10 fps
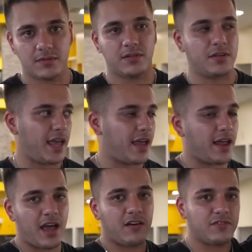you can't
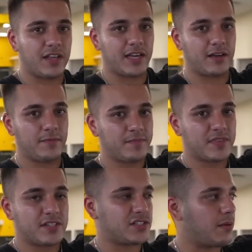have like
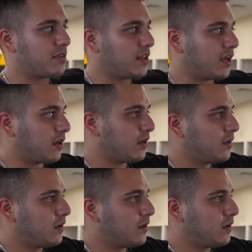something